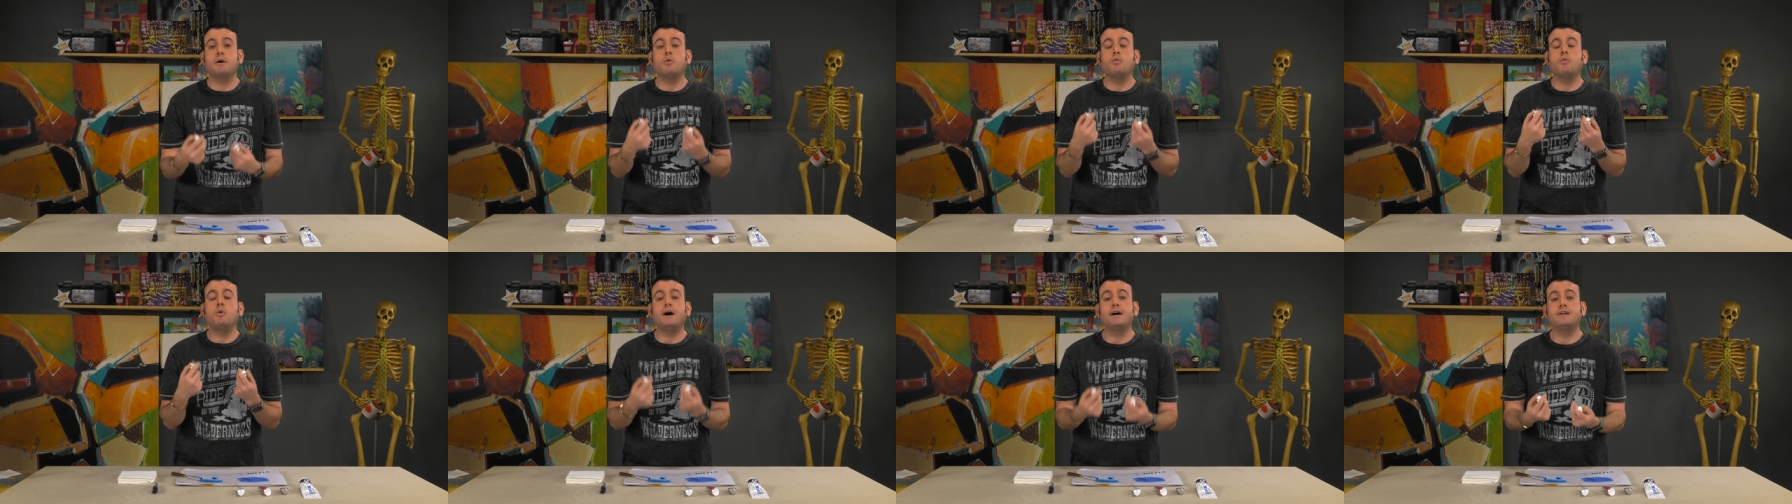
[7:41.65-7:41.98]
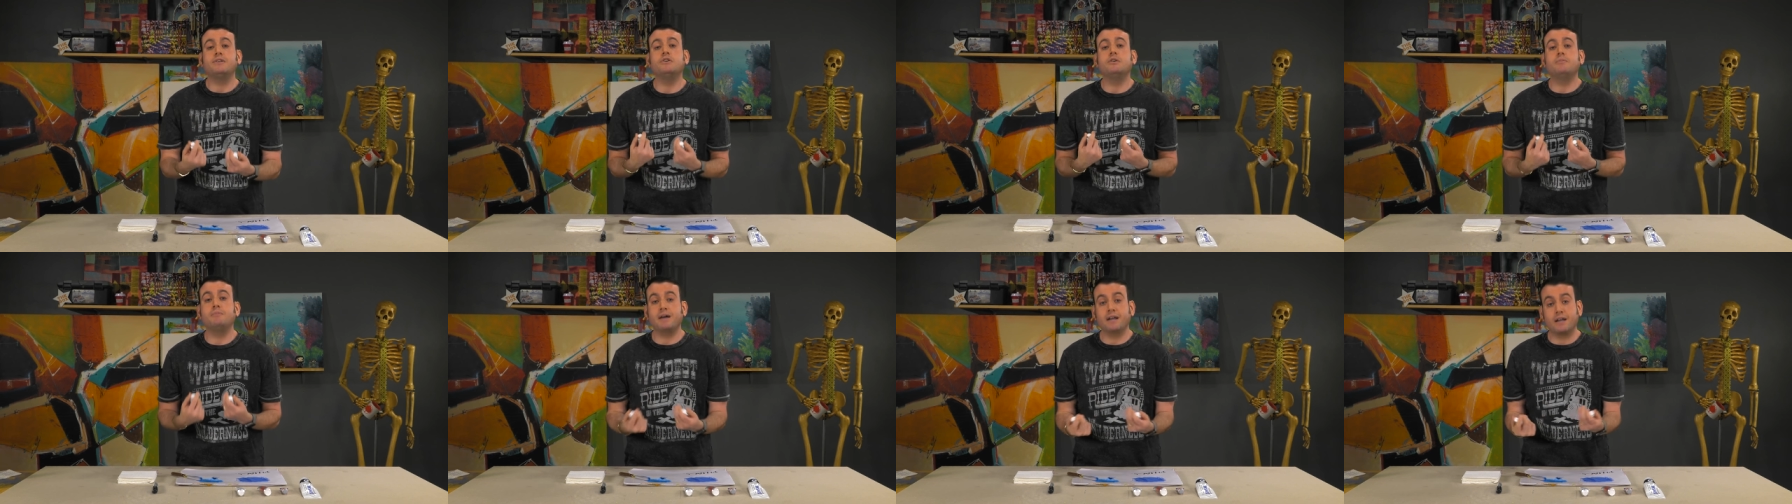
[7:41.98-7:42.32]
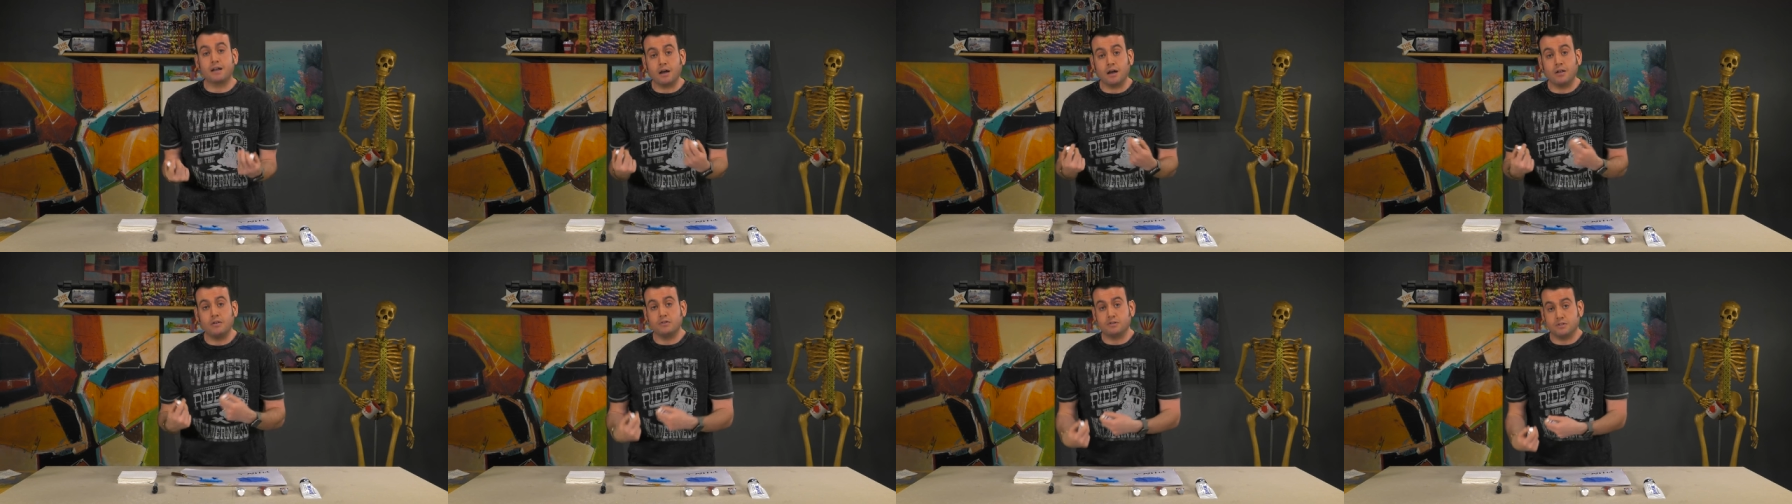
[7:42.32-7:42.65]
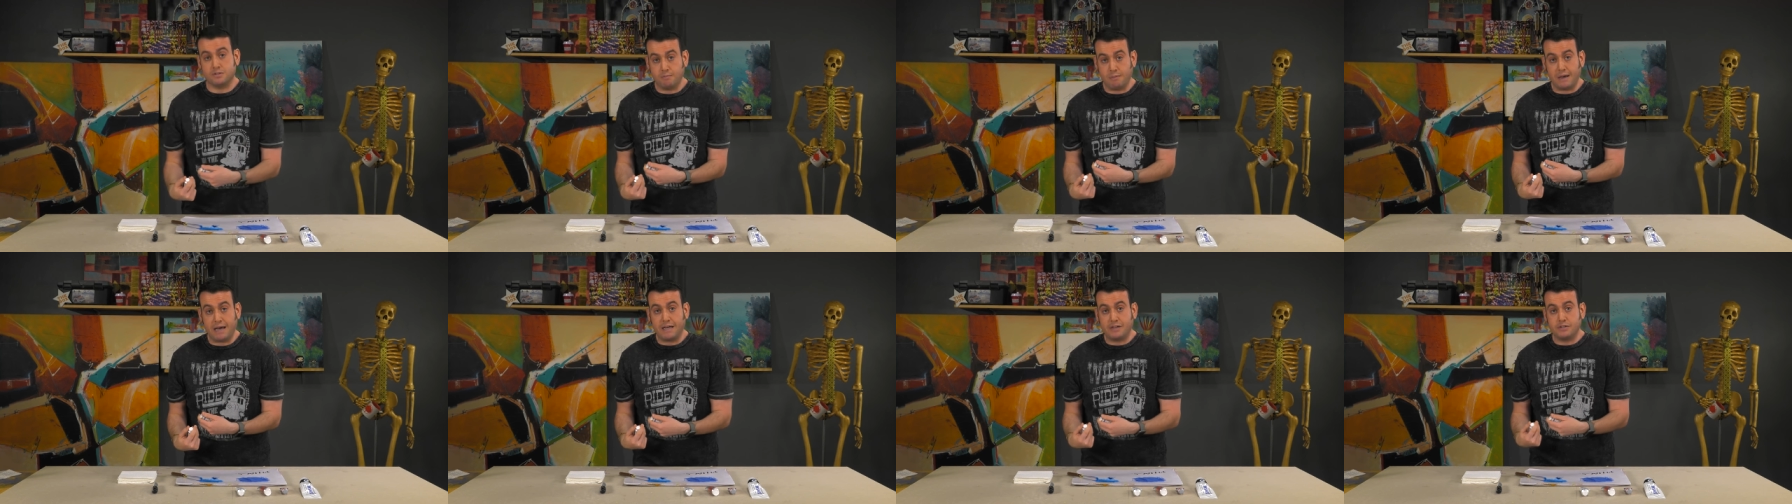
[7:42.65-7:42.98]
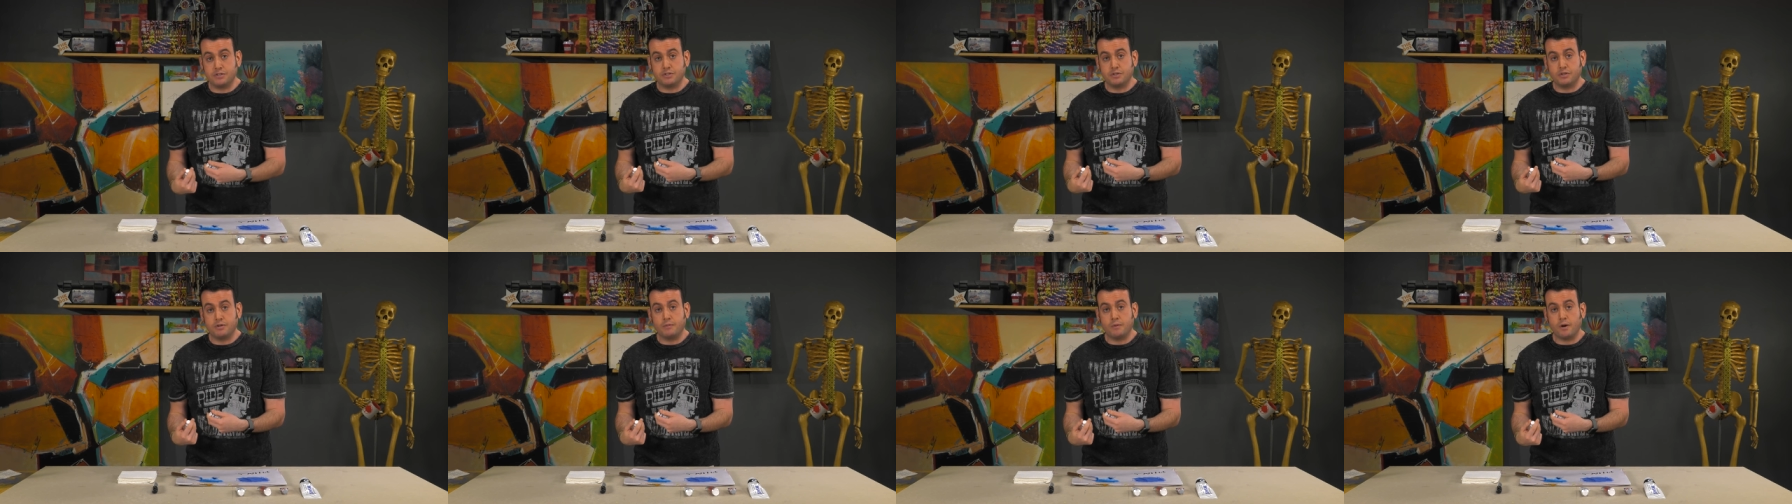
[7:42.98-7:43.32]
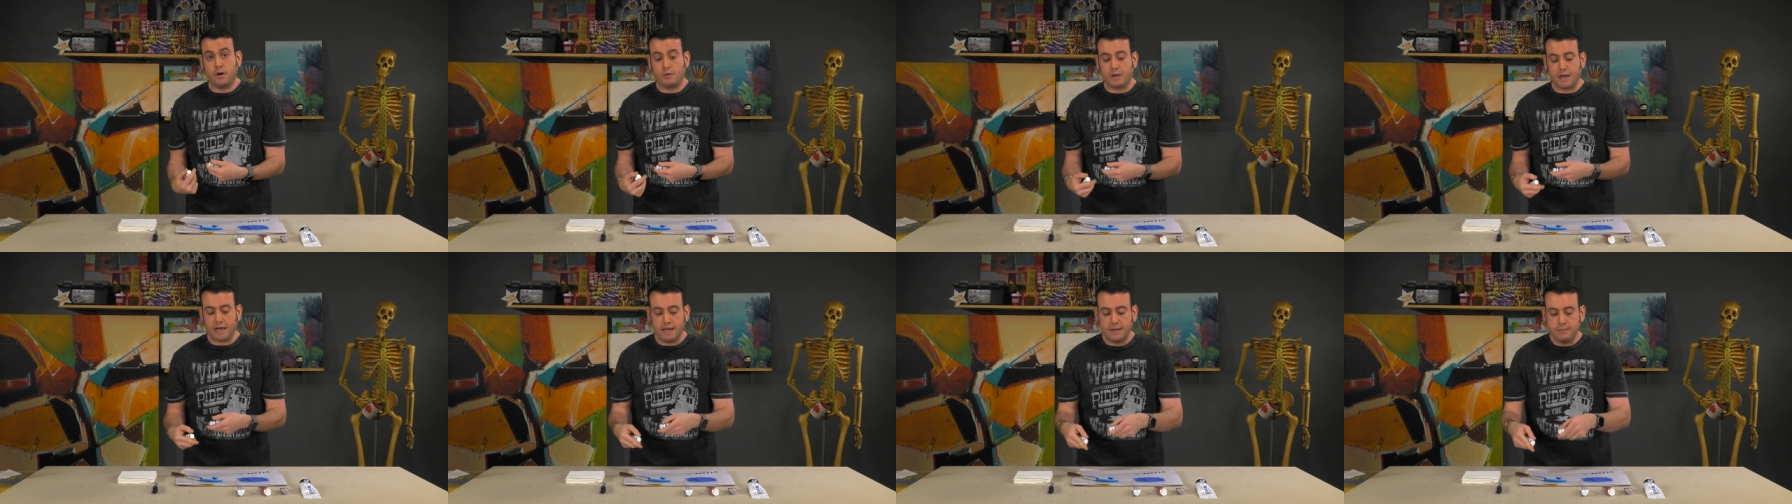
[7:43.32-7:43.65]
why don't my colors match,
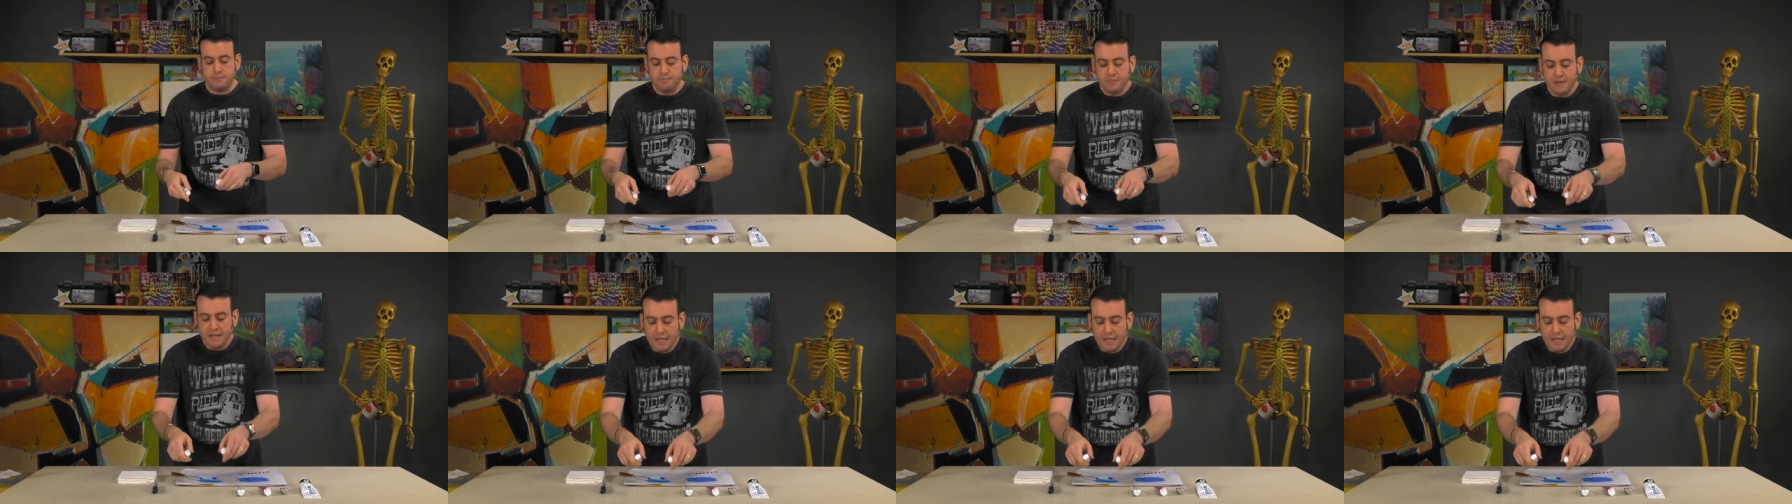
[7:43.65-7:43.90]
okay?